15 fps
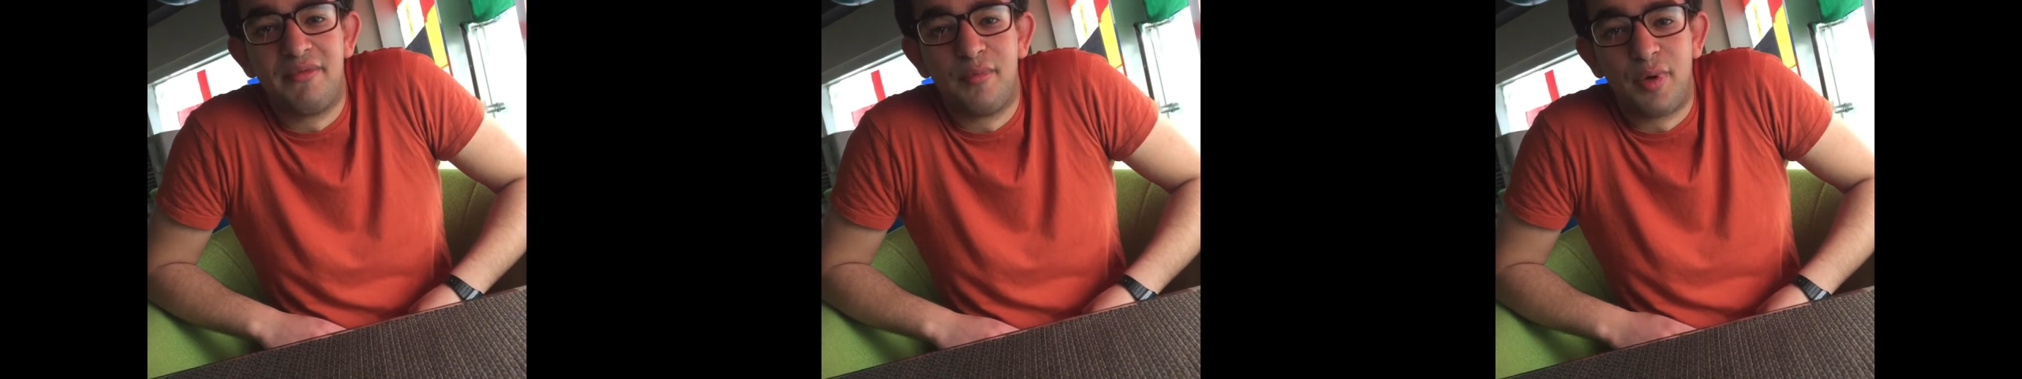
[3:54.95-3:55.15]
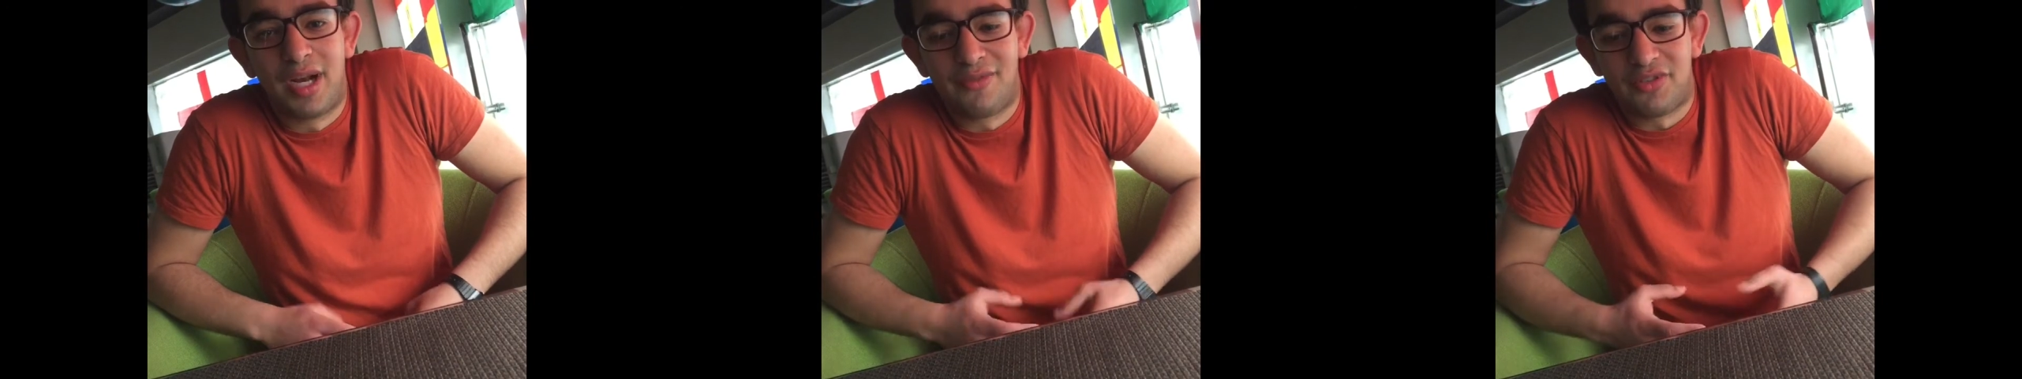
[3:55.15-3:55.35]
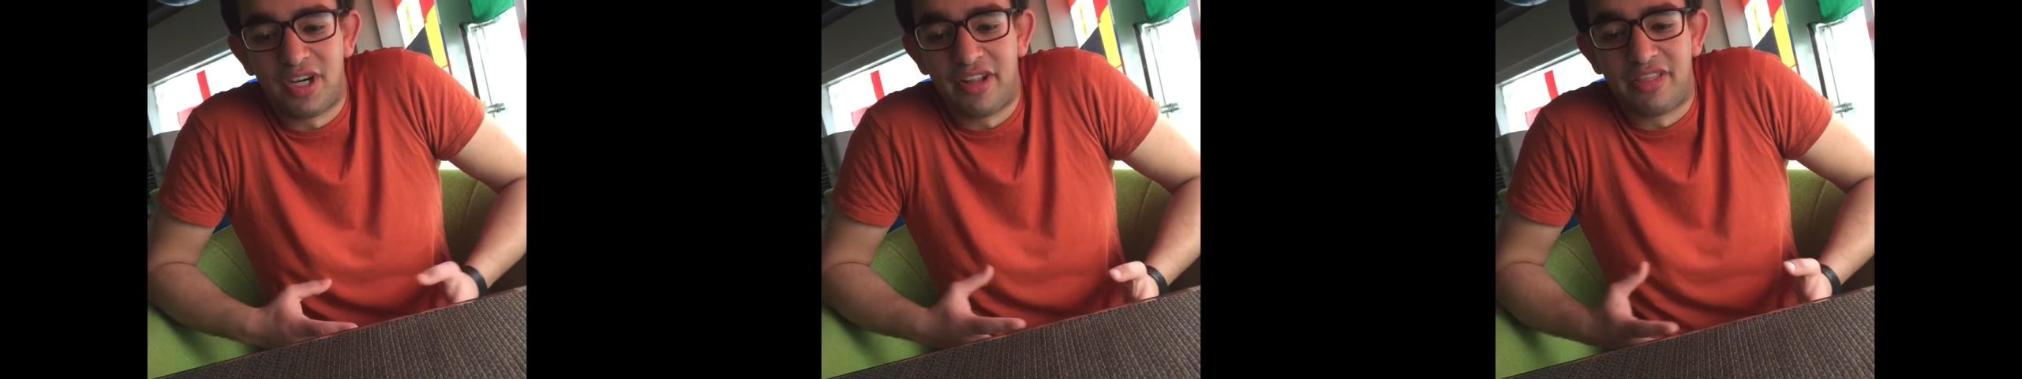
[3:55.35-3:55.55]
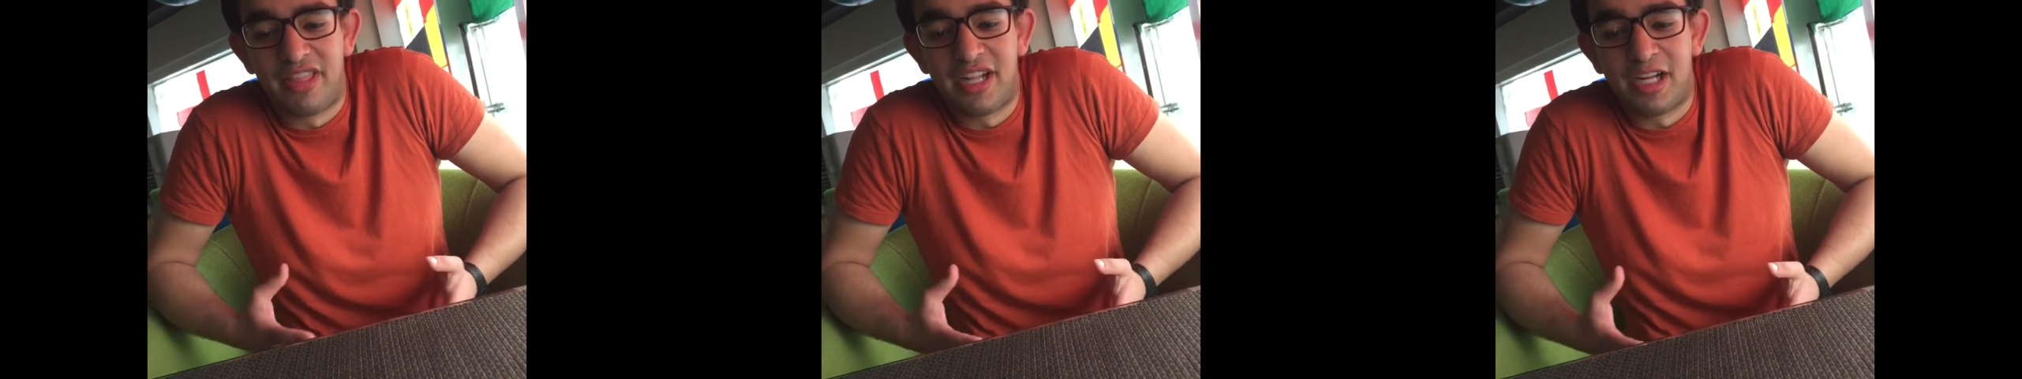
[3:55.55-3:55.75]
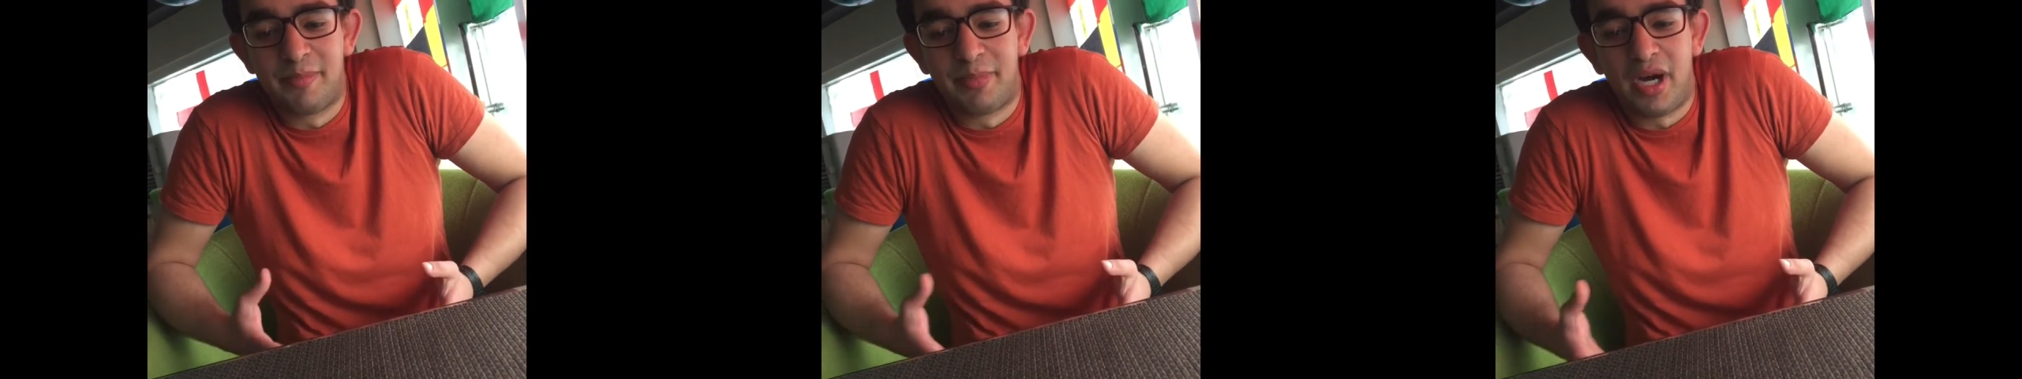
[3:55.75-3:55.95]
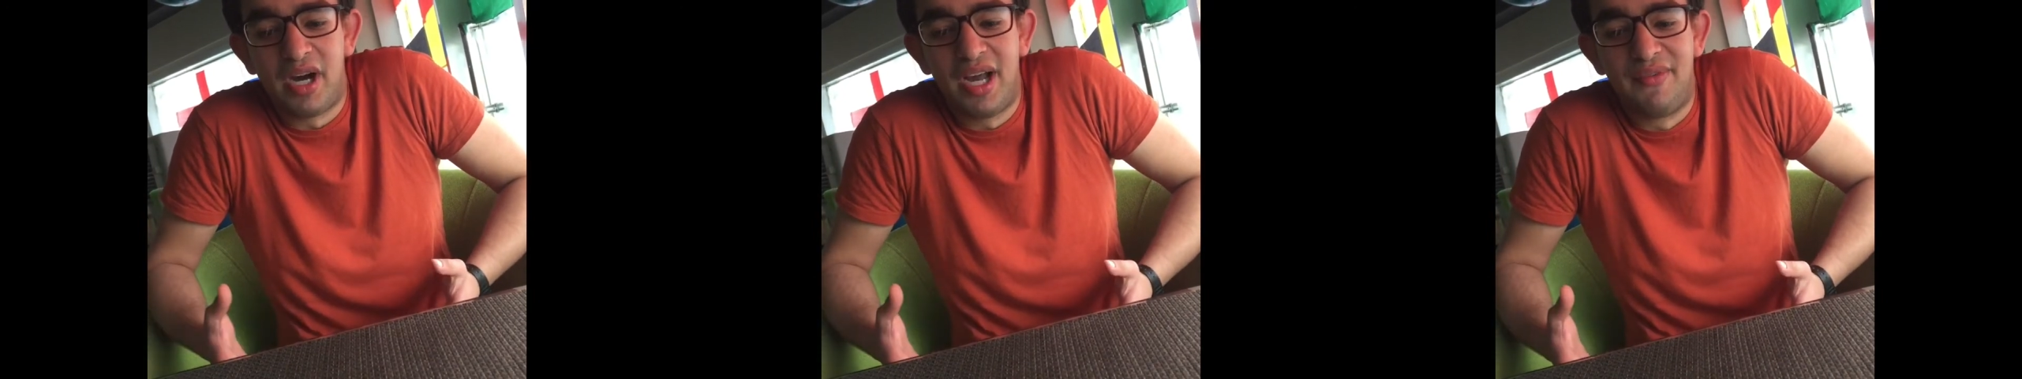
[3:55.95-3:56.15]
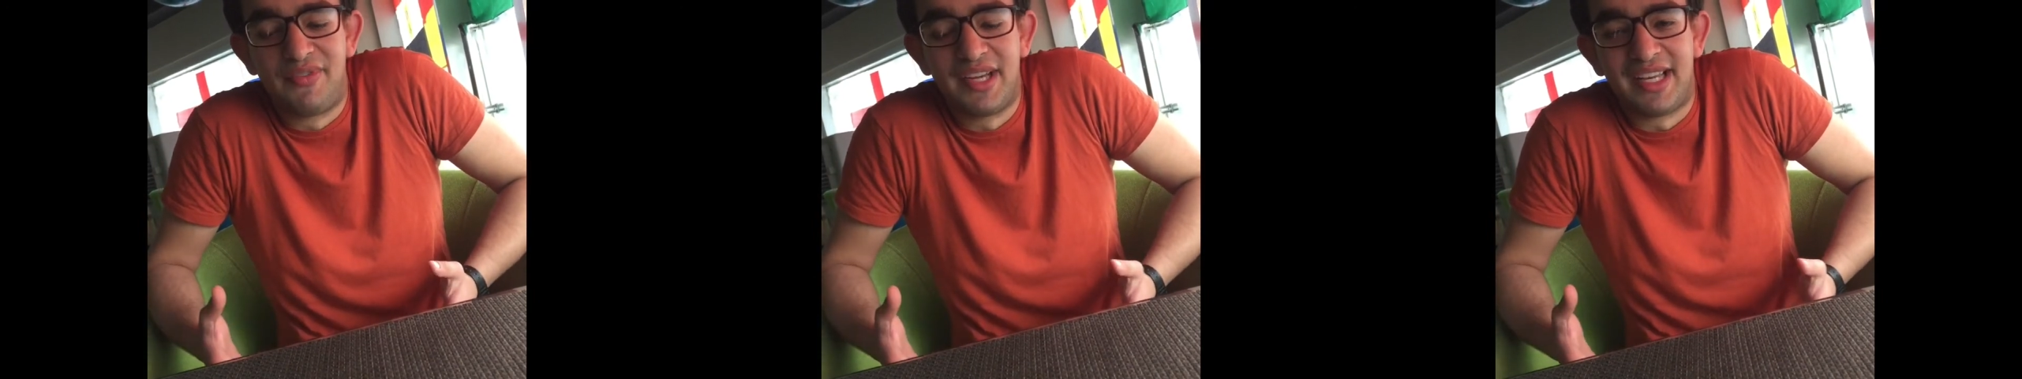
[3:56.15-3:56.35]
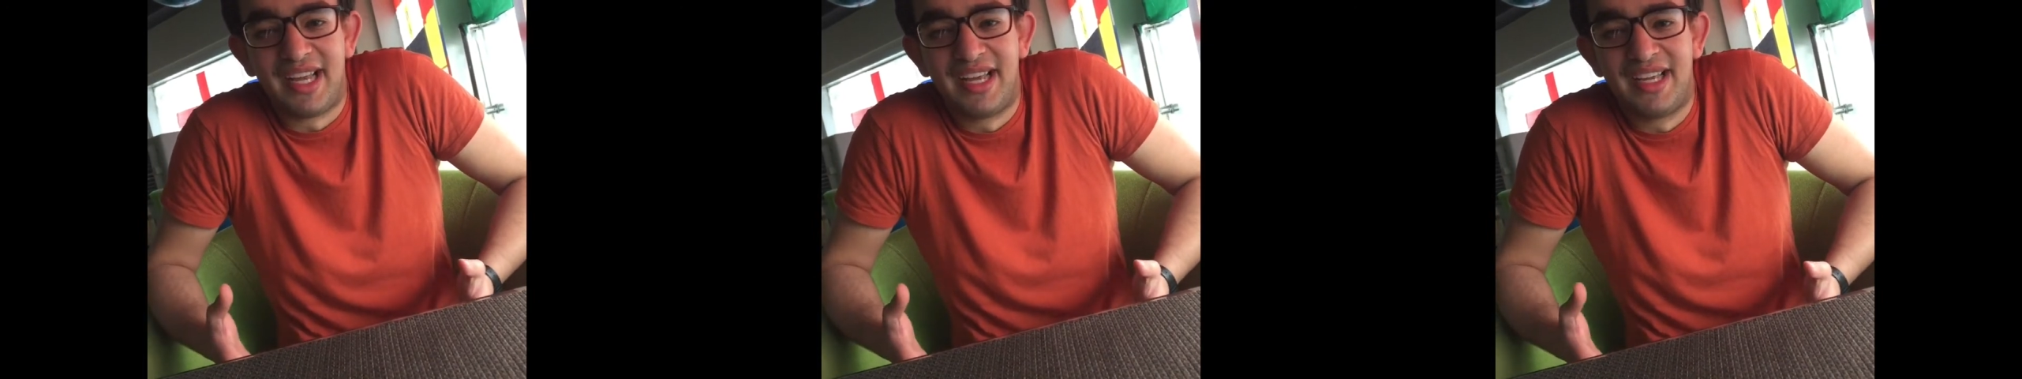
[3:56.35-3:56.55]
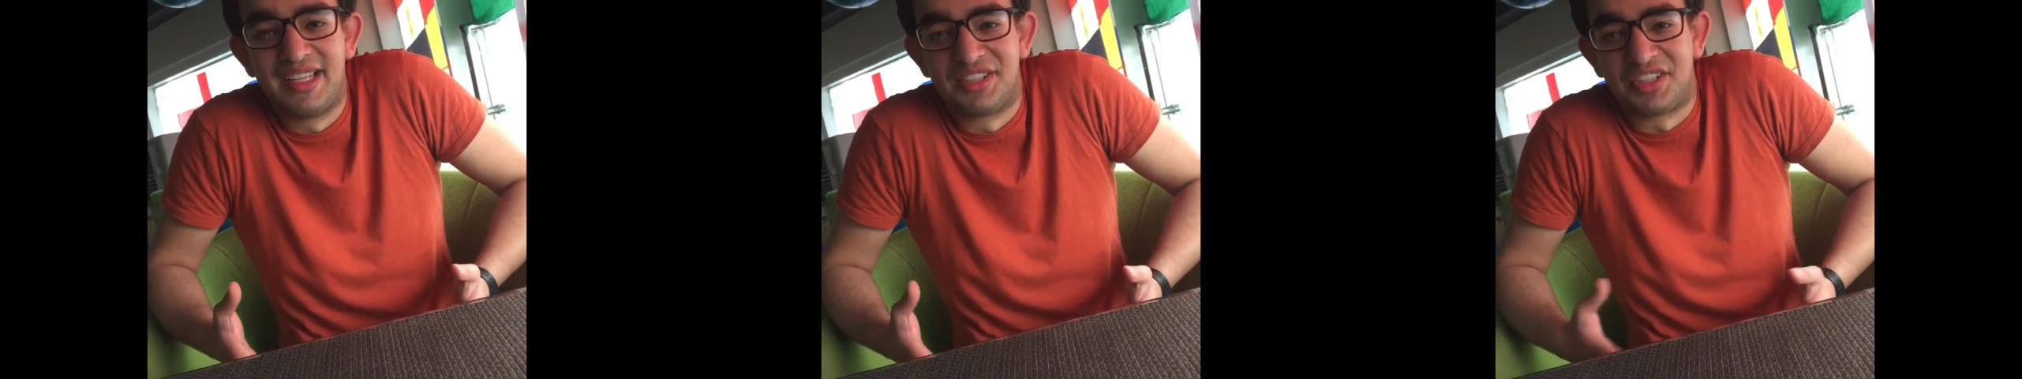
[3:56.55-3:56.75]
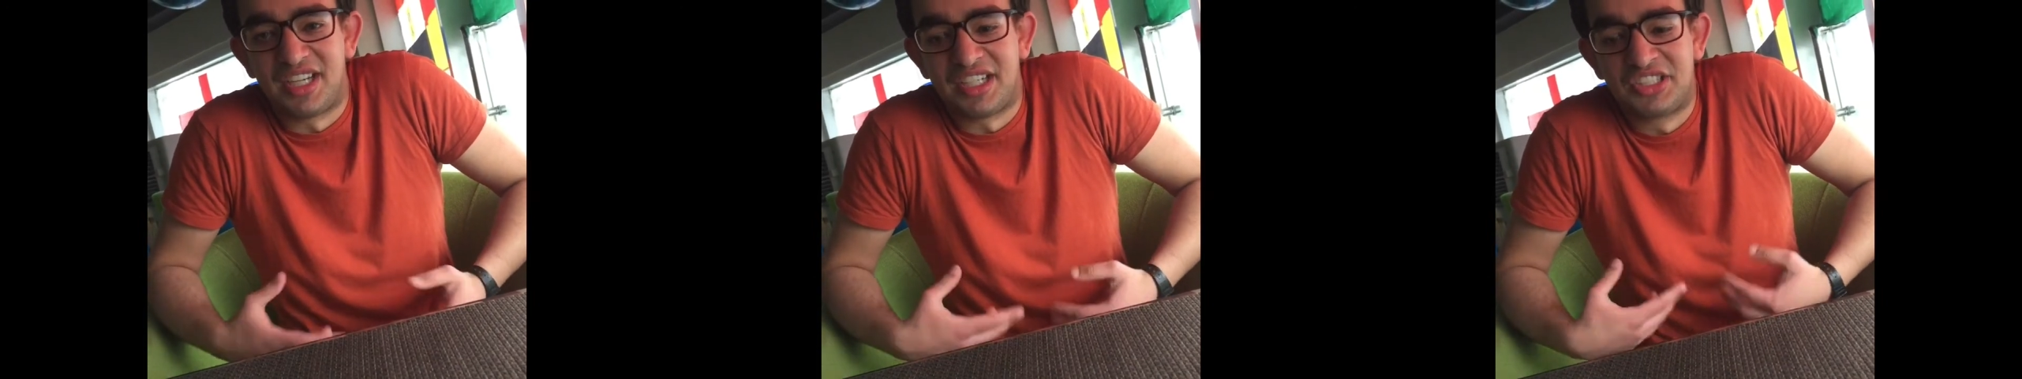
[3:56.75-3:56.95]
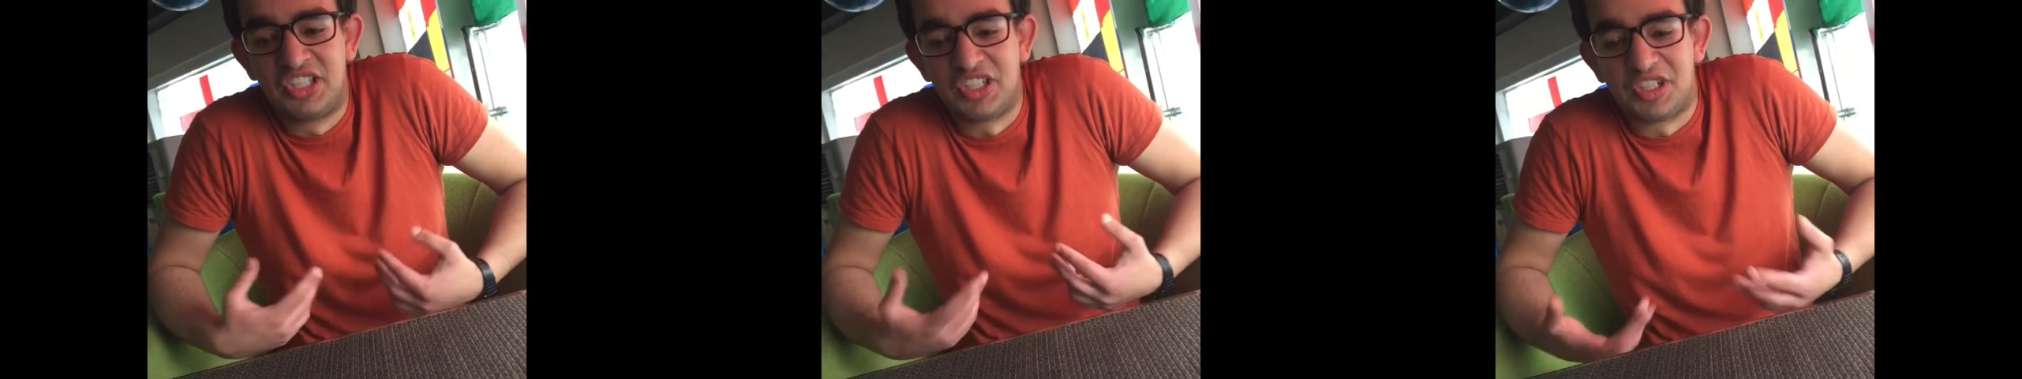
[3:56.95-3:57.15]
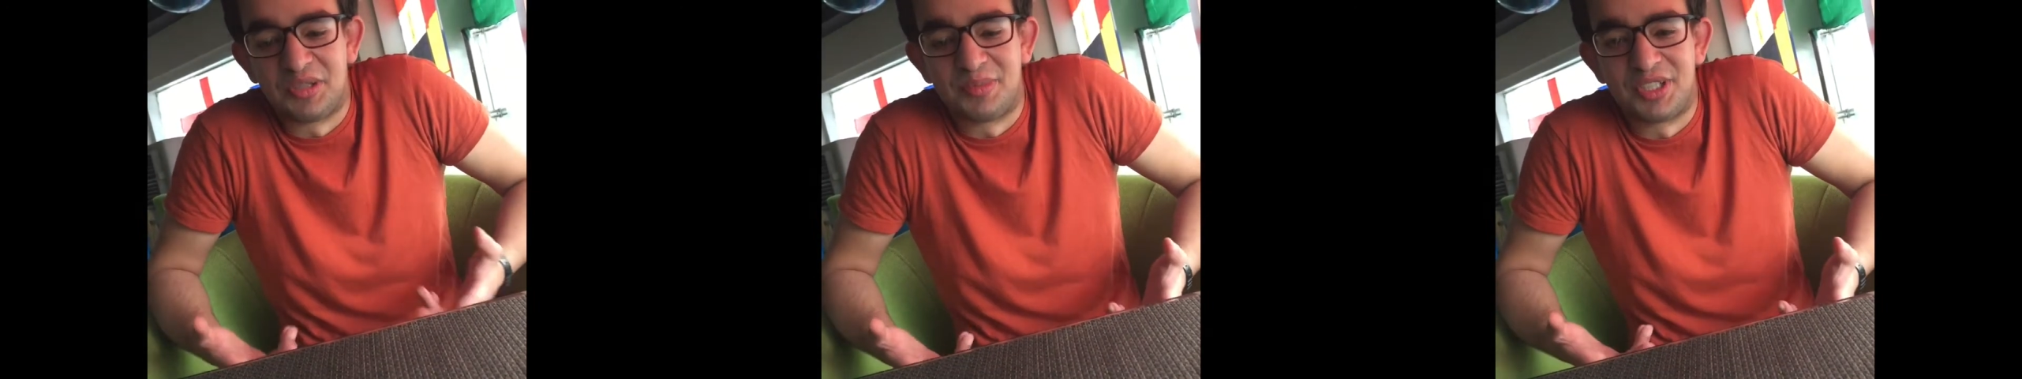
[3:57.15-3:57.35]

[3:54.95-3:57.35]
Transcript: whatever I think about every day is actually going to